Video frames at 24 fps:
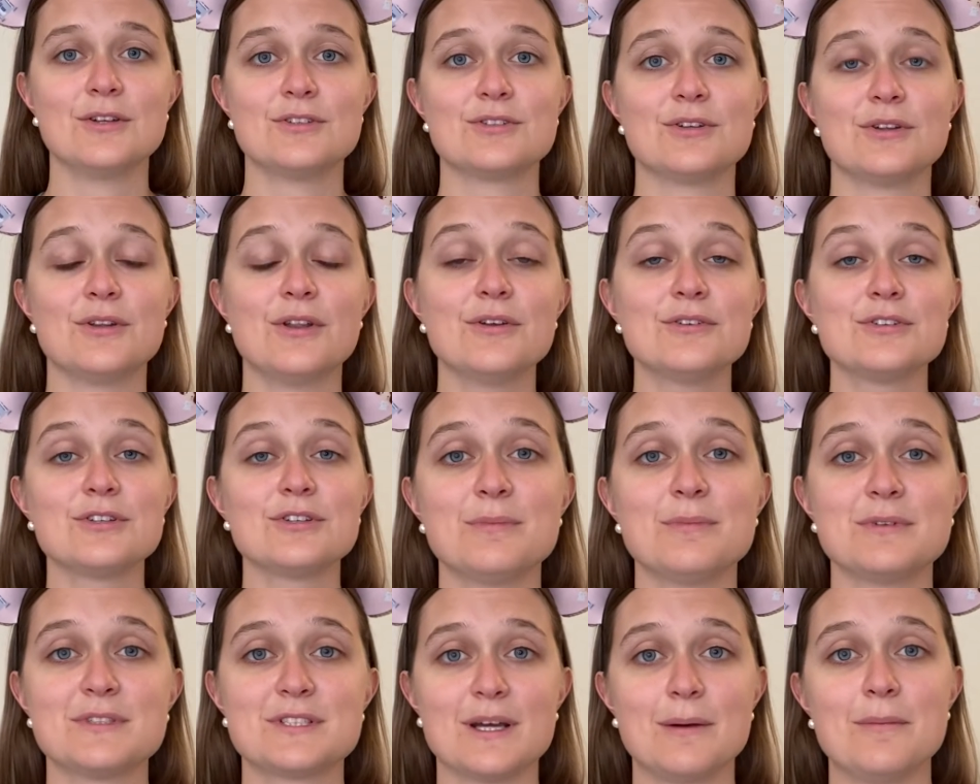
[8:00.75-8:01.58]
So those
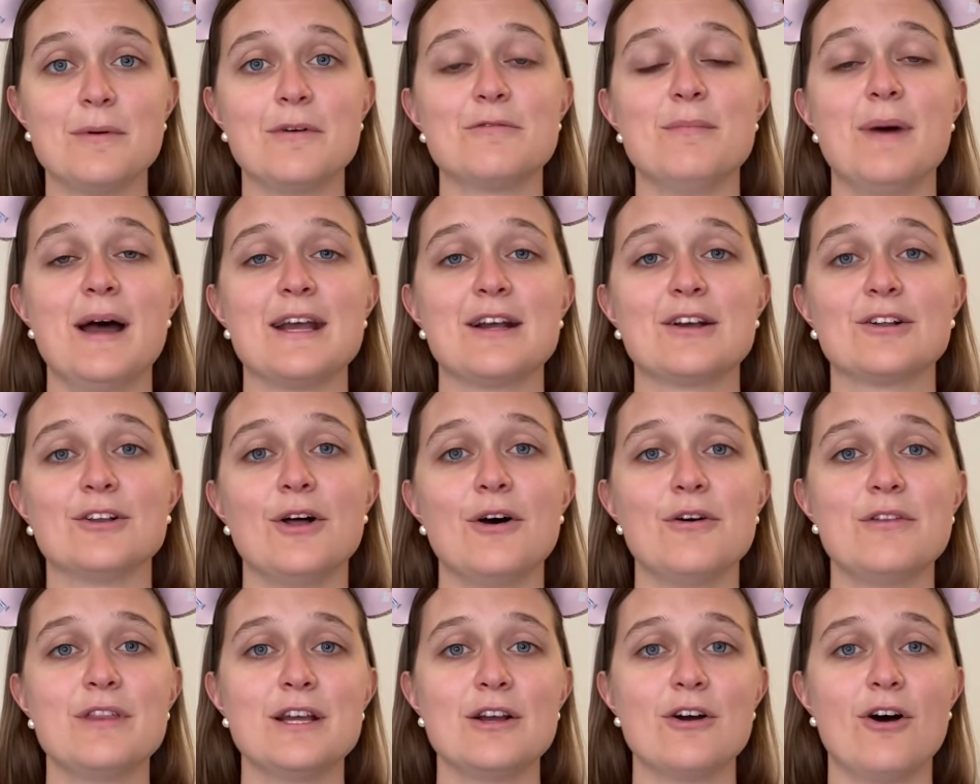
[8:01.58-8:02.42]
some of my
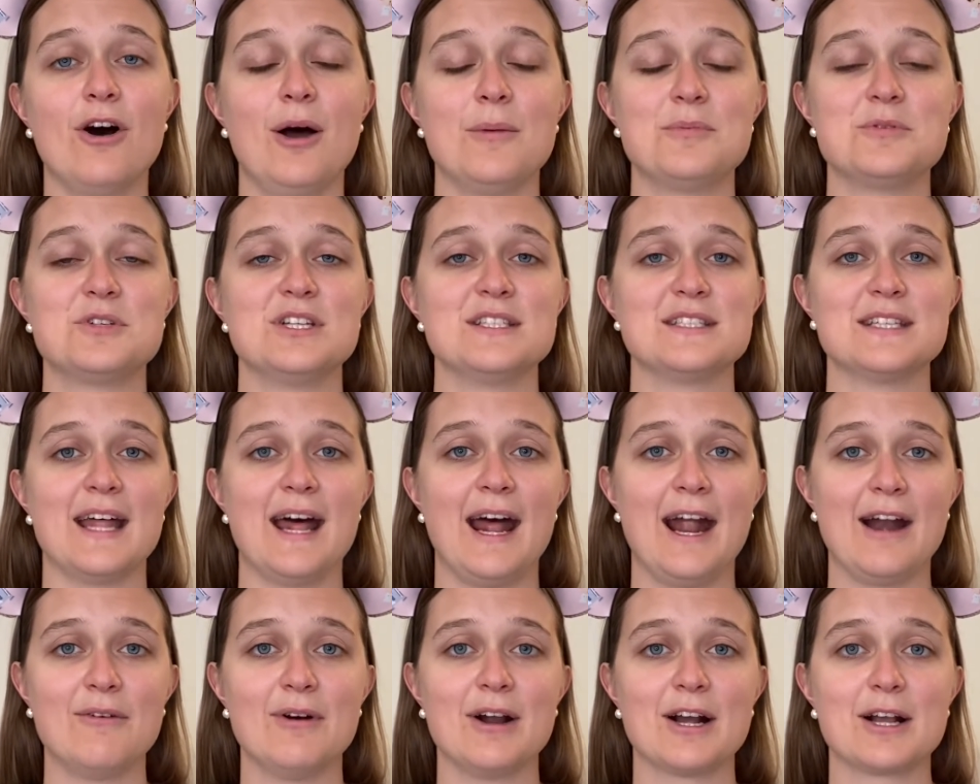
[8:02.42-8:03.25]
clothing options that
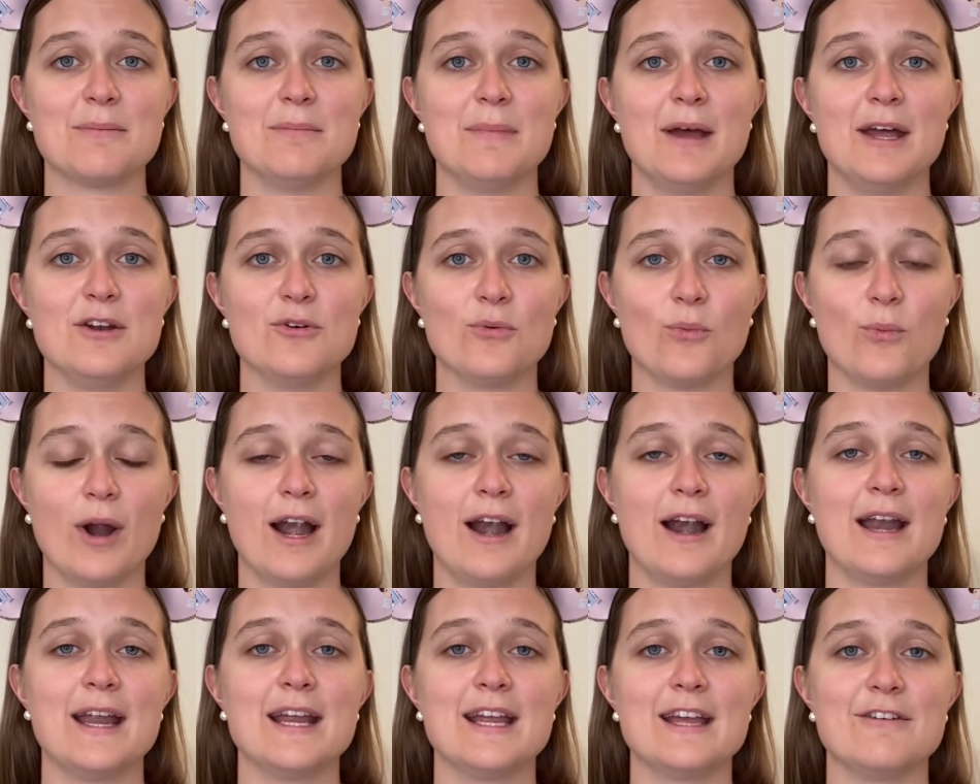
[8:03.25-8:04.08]
I recommend
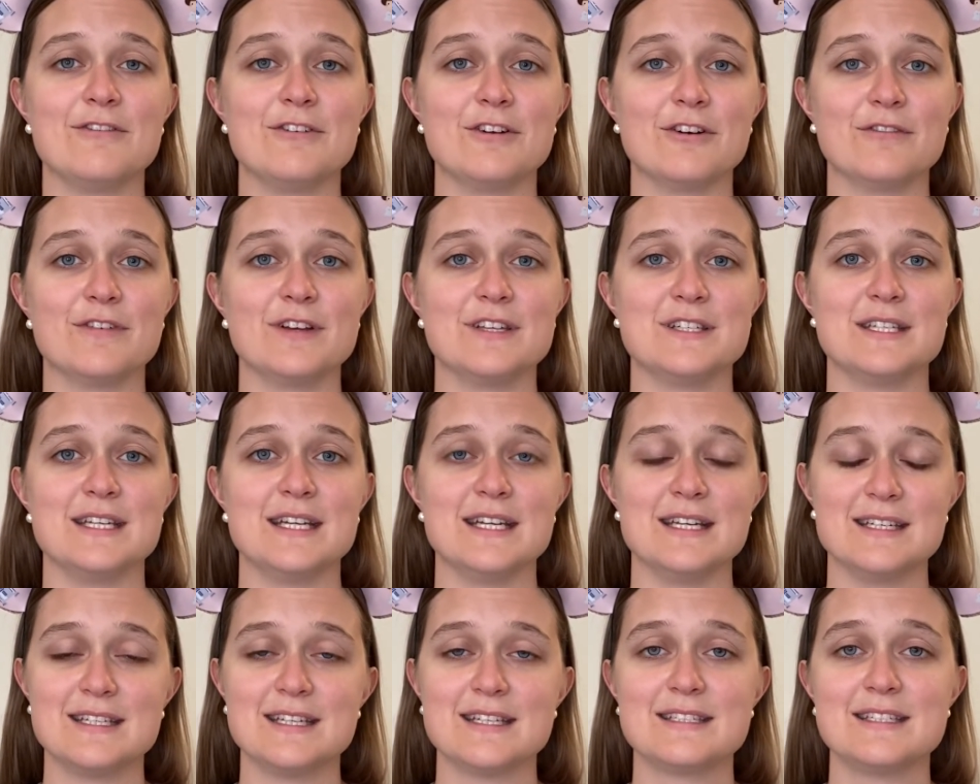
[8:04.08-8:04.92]
wearing if you're
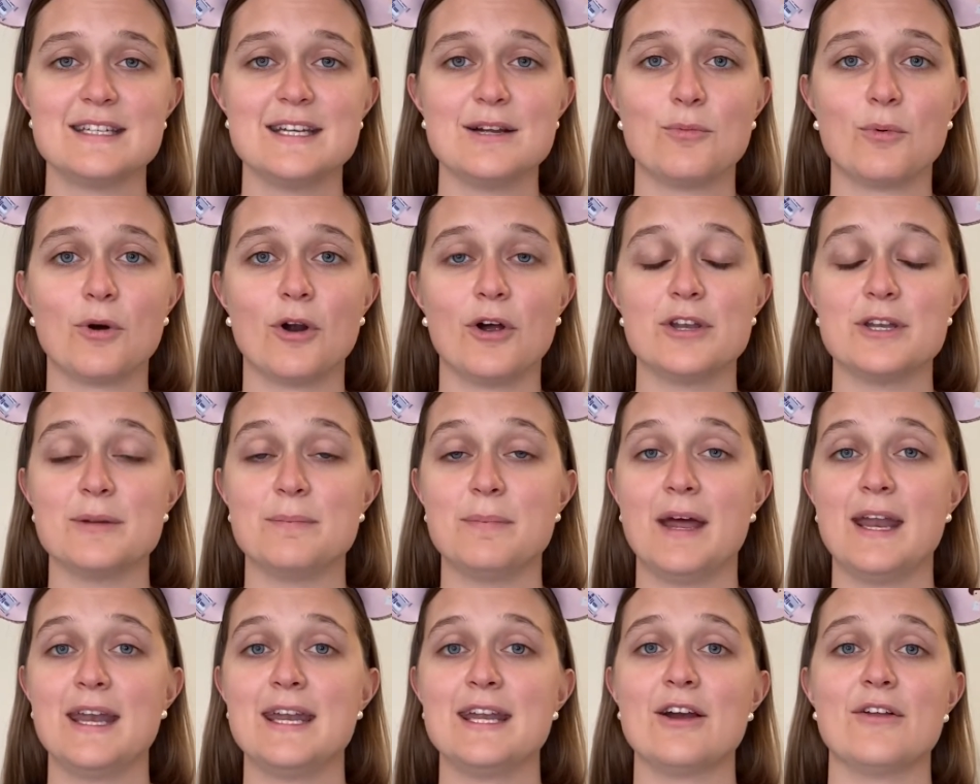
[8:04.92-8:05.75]
visiting Disney World,
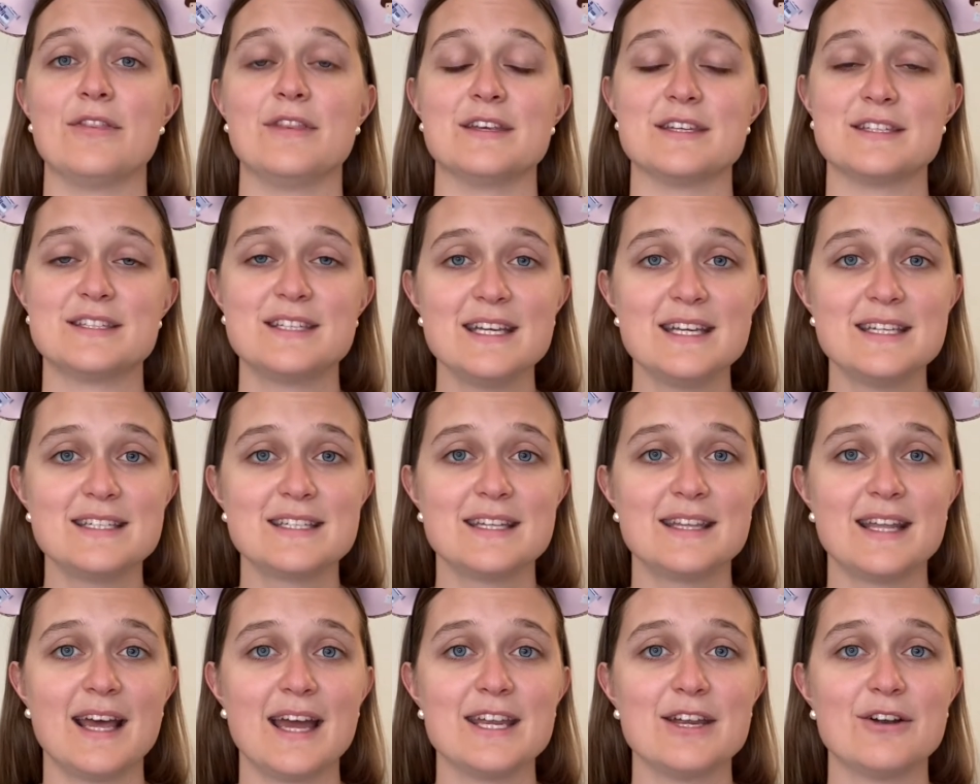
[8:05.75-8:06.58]
depending on the
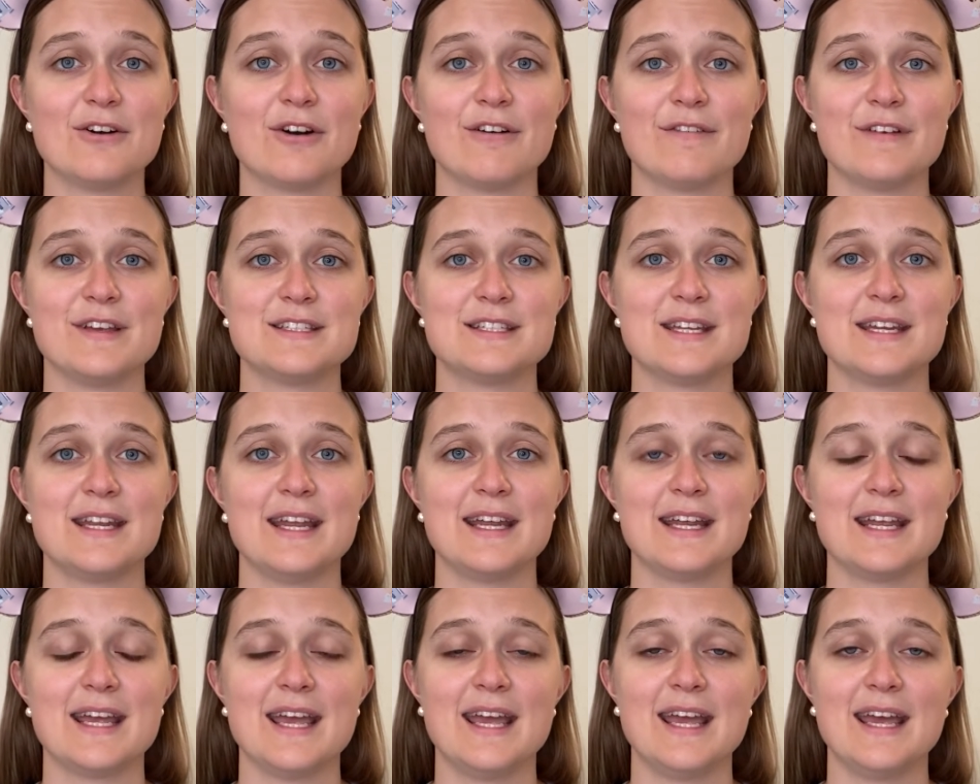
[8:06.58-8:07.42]
season that you are
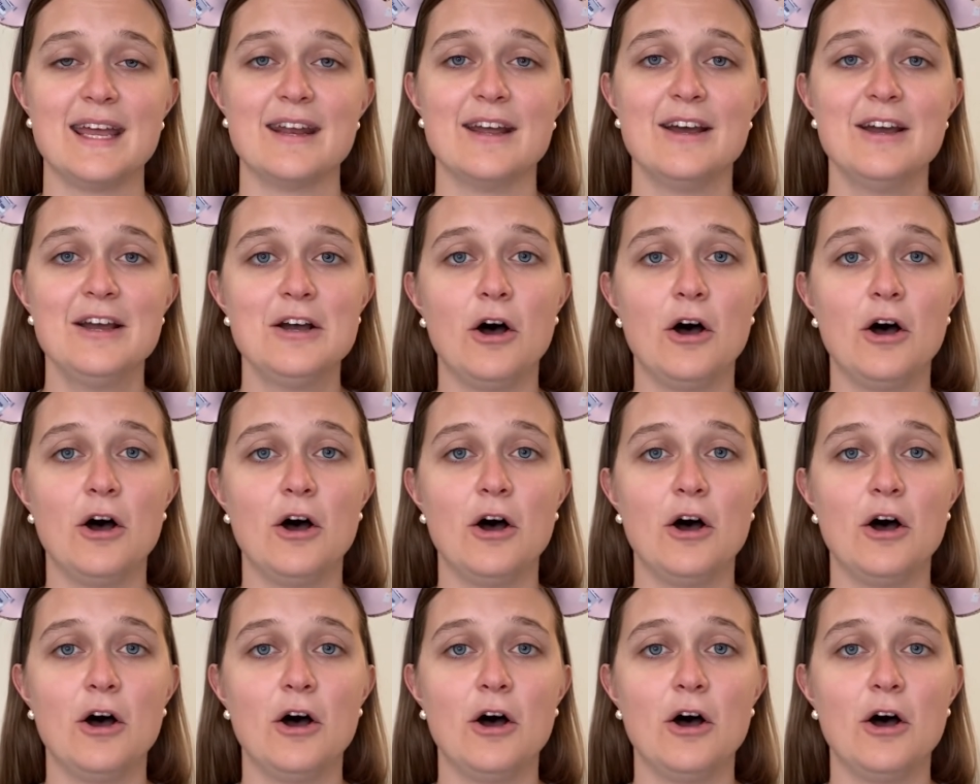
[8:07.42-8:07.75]
visiting in.